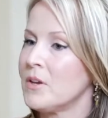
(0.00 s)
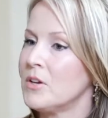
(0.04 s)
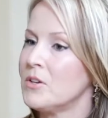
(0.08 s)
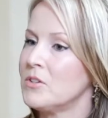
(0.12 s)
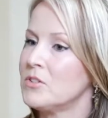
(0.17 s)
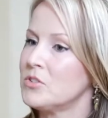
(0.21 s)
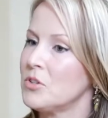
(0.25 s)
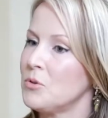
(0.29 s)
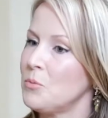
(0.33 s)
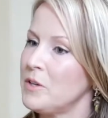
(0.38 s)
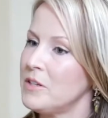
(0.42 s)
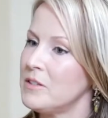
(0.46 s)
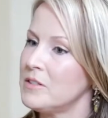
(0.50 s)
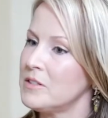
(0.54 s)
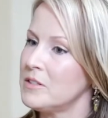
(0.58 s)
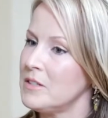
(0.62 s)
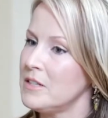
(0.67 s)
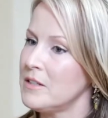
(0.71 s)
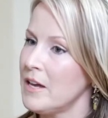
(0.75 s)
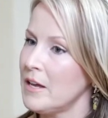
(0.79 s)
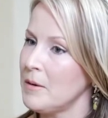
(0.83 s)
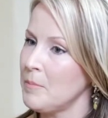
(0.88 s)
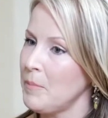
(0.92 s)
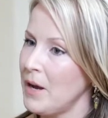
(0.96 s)
So we see
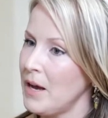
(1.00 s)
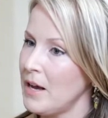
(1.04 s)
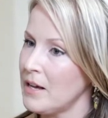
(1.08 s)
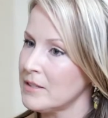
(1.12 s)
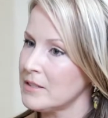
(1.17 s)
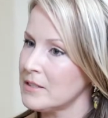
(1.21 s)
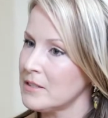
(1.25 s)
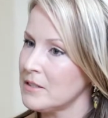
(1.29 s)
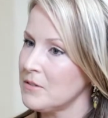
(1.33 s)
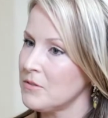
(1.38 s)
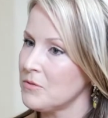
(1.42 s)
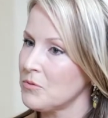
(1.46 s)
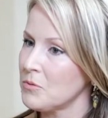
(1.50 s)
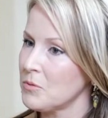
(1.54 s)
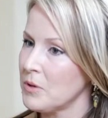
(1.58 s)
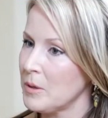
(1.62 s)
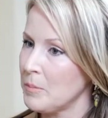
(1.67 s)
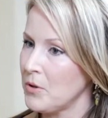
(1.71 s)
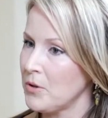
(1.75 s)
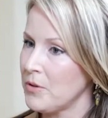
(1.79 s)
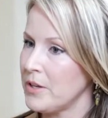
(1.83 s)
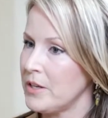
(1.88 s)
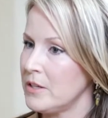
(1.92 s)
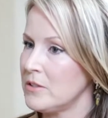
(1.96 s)
that positive
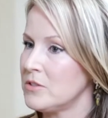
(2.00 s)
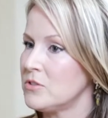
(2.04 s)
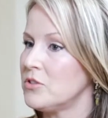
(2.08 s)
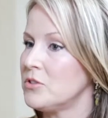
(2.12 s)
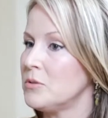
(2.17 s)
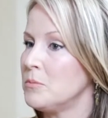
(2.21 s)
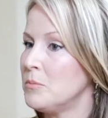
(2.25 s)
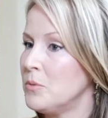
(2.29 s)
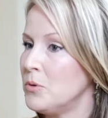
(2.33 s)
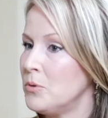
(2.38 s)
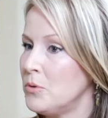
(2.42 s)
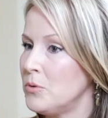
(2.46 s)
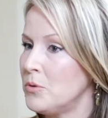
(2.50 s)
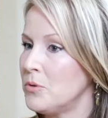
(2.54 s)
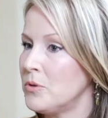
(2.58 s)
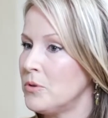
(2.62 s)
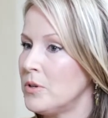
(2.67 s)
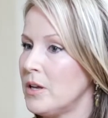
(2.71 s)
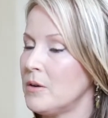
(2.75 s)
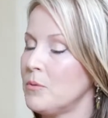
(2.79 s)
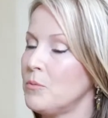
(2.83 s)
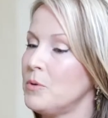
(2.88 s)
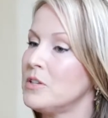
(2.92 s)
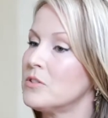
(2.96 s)
ripple into mood,
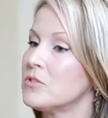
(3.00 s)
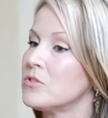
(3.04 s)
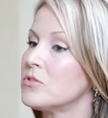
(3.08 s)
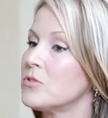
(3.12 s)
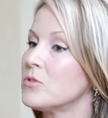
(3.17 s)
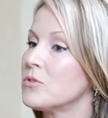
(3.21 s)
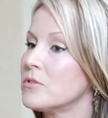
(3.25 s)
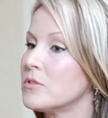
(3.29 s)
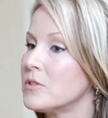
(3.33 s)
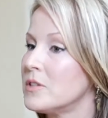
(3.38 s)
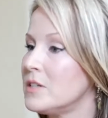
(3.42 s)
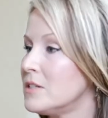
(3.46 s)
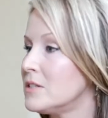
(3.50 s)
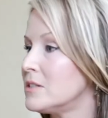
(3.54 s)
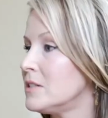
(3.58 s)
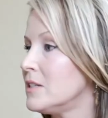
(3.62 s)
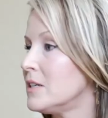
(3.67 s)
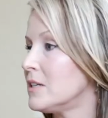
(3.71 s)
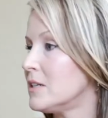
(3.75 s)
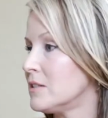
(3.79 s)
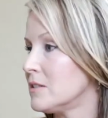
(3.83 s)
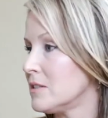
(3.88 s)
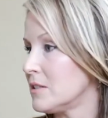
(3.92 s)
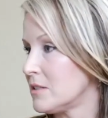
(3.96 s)
and we certainly see
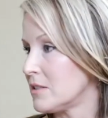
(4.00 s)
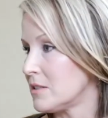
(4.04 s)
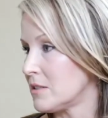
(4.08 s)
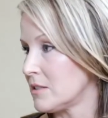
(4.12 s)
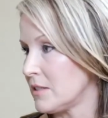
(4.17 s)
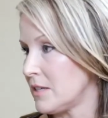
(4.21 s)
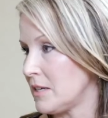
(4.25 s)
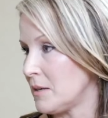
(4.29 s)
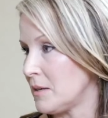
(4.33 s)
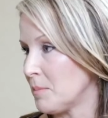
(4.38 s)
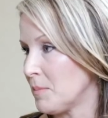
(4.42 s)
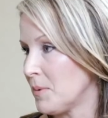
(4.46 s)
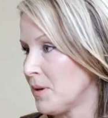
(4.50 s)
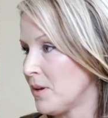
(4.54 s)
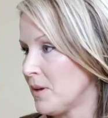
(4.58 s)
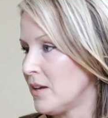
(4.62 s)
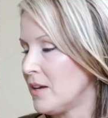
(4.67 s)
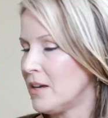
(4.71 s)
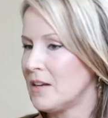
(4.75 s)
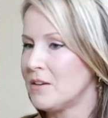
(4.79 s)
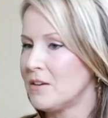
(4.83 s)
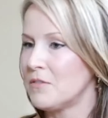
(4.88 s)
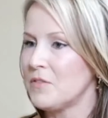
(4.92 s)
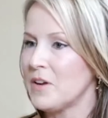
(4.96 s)
it into sleep.
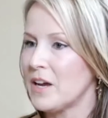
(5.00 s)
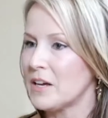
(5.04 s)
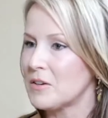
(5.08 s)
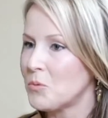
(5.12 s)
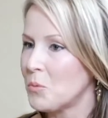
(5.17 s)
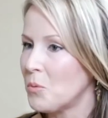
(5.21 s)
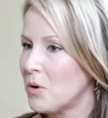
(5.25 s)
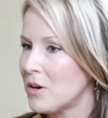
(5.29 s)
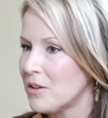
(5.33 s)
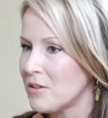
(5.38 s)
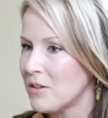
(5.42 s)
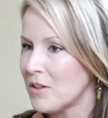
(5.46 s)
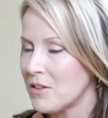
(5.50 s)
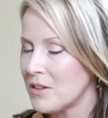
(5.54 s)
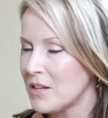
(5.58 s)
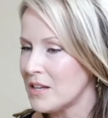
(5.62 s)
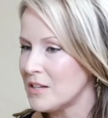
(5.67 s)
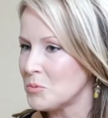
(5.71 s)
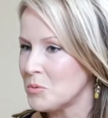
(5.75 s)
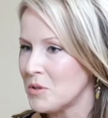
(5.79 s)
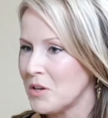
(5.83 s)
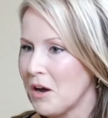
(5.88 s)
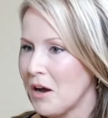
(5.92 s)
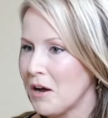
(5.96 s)
In fact, one of the
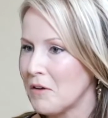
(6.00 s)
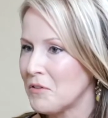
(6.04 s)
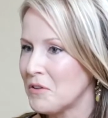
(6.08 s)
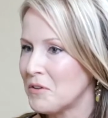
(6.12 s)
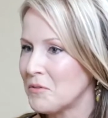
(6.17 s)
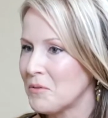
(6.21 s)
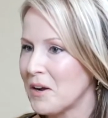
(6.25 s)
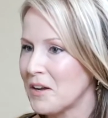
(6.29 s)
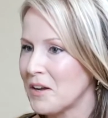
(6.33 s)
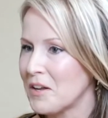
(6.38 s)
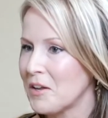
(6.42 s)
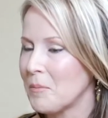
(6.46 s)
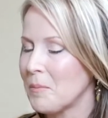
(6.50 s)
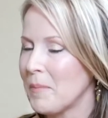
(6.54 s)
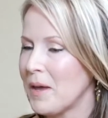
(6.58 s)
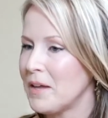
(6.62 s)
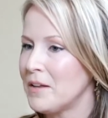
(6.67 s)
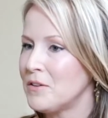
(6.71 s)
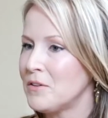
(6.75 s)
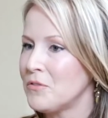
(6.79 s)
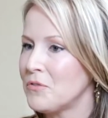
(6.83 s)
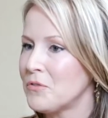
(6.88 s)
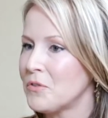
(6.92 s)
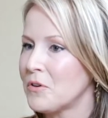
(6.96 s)
things we often
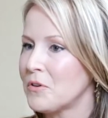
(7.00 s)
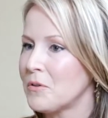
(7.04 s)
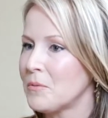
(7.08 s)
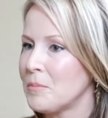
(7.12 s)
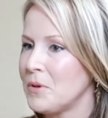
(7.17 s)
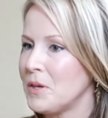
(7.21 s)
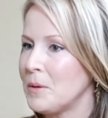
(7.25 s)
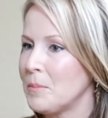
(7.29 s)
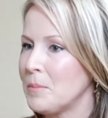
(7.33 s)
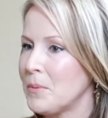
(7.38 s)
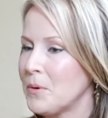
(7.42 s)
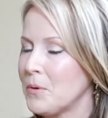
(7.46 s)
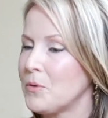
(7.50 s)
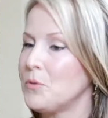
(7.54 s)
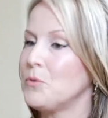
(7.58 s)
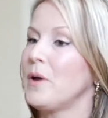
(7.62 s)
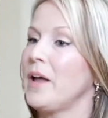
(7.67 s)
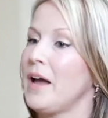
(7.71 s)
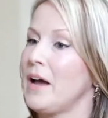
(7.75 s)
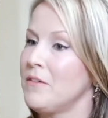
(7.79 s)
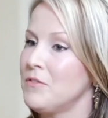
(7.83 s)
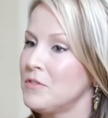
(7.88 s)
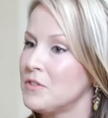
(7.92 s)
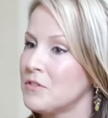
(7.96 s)
recommend for people who
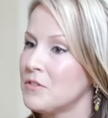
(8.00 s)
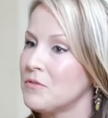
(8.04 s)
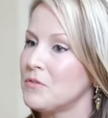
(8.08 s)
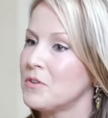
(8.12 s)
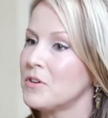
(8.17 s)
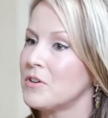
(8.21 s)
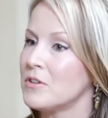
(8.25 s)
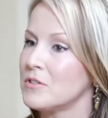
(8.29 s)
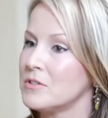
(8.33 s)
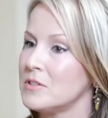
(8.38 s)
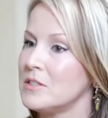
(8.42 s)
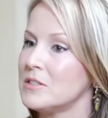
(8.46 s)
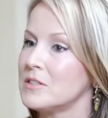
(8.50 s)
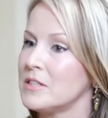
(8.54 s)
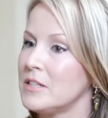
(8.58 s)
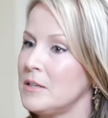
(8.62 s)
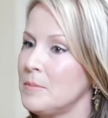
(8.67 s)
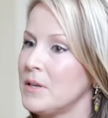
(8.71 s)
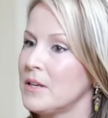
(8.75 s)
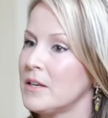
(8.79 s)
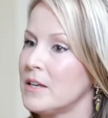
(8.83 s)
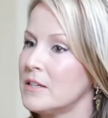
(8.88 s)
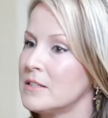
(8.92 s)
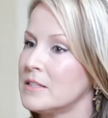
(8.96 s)
have difficulty
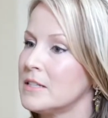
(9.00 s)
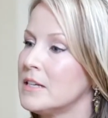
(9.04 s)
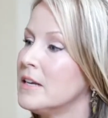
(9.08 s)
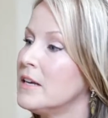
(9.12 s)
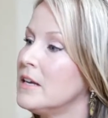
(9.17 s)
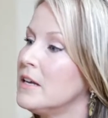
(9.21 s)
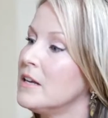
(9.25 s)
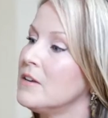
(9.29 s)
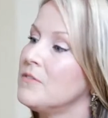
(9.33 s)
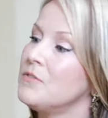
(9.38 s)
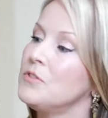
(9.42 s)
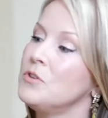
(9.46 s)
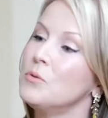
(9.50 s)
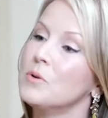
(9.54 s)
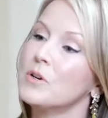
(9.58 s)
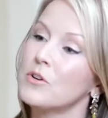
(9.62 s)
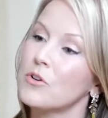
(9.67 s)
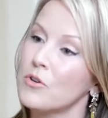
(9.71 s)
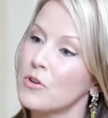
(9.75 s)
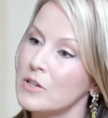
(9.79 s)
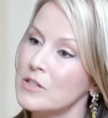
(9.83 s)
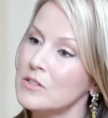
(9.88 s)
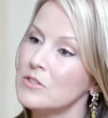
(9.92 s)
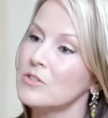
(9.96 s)
sleeping is if you
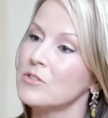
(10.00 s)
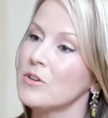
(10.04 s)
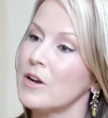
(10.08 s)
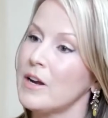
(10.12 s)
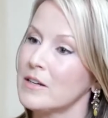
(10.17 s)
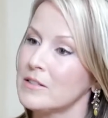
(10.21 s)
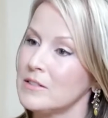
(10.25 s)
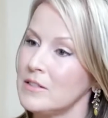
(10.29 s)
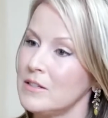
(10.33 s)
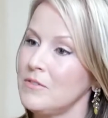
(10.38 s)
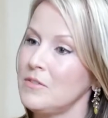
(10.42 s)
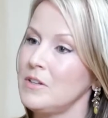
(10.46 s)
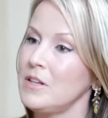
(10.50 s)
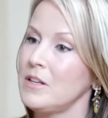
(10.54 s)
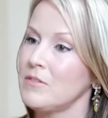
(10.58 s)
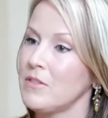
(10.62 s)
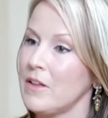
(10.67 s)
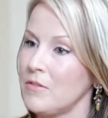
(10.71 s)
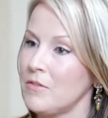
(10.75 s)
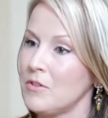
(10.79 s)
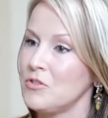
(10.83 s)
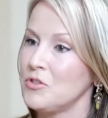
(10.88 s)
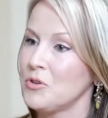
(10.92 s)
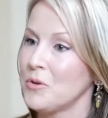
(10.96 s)
increase your activity
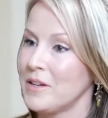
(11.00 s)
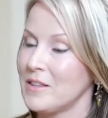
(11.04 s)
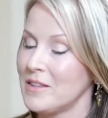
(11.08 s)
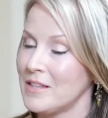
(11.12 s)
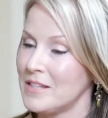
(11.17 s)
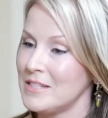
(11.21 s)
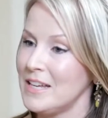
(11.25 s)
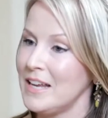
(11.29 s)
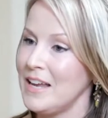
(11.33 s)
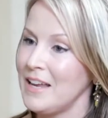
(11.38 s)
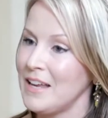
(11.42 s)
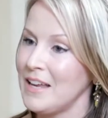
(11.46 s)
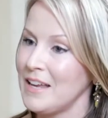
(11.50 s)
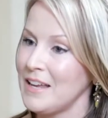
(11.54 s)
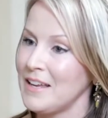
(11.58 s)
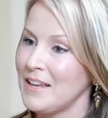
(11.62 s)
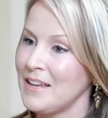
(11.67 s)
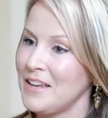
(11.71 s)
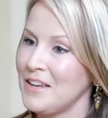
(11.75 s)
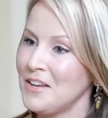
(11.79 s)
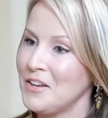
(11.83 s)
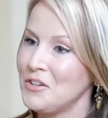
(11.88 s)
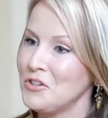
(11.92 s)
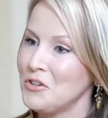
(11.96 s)
level during the day,
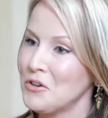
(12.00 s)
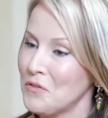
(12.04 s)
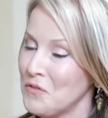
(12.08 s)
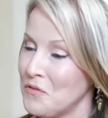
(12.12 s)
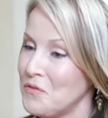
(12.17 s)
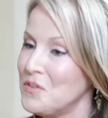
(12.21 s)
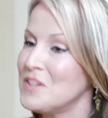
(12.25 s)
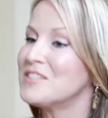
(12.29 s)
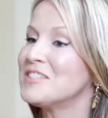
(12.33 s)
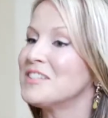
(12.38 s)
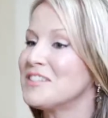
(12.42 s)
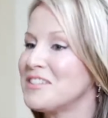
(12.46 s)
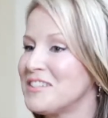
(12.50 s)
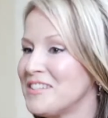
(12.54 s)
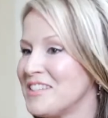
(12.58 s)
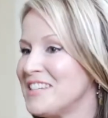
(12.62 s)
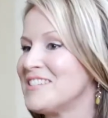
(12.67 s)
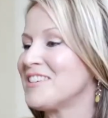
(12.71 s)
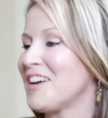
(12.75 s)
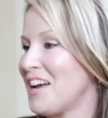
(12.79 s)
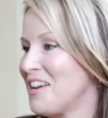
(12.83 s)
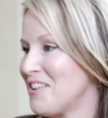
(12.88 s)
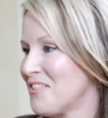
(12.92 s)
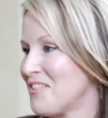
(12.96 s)
you're physically
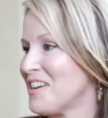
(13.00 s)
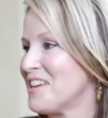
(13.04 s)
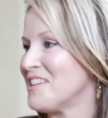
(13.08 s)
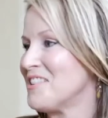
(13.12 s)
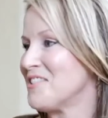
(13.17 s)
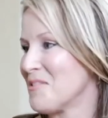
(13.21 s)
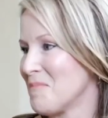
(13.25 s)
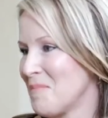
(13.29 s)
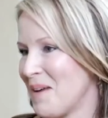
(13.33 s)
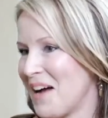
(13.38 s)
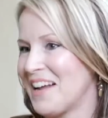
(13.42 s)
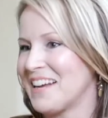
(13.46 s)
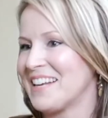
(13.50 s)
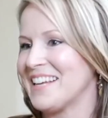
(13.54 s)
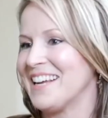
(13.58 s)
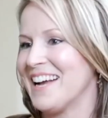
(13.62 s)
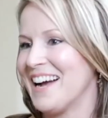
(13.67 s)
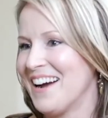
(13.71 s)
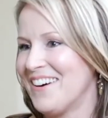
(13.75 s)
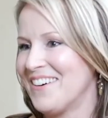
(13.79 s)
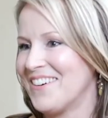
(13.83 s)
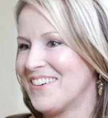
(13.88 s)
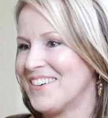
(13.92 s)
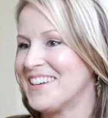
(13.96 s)
tiring your body
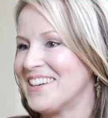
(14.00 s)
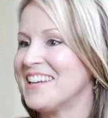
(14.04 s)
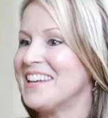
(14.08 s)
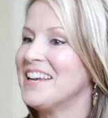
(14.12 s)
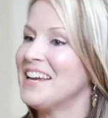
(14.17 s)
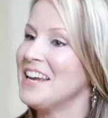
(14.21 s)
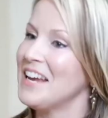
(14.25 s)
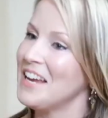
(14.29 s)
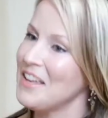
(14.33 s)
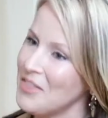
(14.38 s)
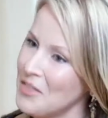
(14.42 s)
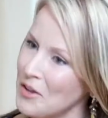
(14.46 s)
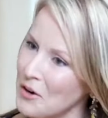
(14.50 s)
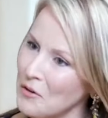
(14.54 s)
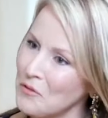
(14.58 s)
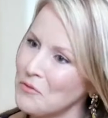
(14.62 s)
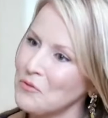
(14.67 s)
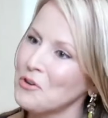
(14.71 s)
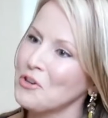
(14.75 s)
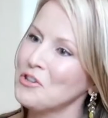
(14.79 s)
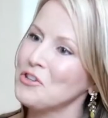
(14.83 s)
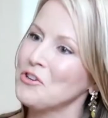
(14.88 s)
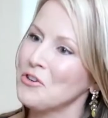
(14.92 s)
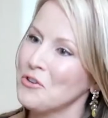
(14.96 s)
out, and
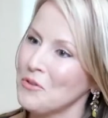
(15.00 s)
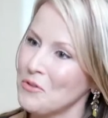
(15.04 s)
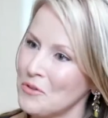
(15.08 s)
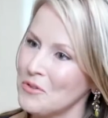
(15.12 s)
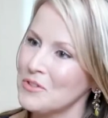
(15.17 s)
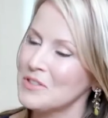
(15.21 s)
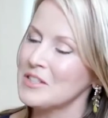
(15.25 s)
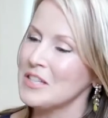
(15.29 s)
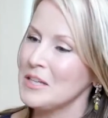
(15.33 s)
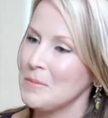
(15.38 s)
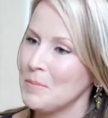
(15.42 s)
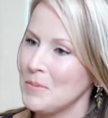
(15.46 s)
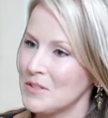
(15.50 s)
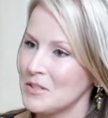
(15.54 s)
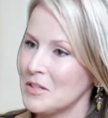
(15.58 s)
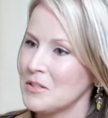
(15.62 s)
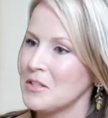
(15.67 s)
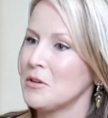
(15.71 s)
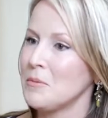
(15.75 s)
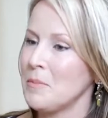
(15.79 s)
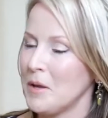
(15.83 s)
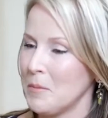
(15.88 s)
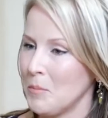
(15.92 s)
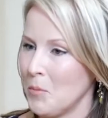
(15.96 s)
therefore your sleep is a
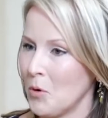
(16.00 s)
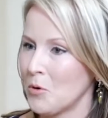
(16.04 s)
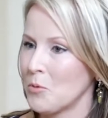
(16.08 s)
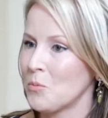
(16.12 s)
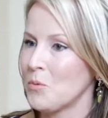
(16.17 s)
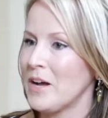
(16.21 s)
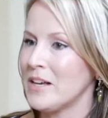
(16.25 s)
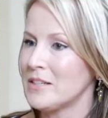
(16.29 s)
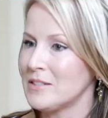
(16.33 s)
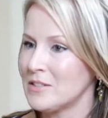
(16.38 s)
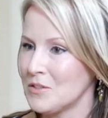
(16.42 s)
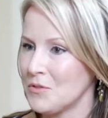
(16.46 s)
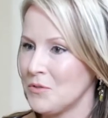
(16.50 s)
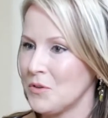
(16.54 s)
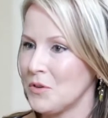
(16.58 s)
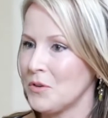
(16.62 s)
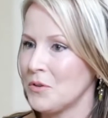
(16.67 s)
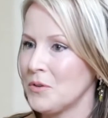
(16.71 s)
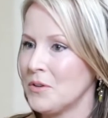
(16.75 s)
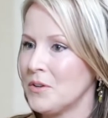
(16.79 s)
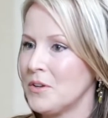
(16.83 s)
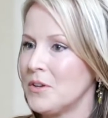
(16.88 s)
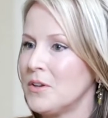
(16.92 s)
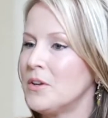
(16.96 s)
little bit more restful.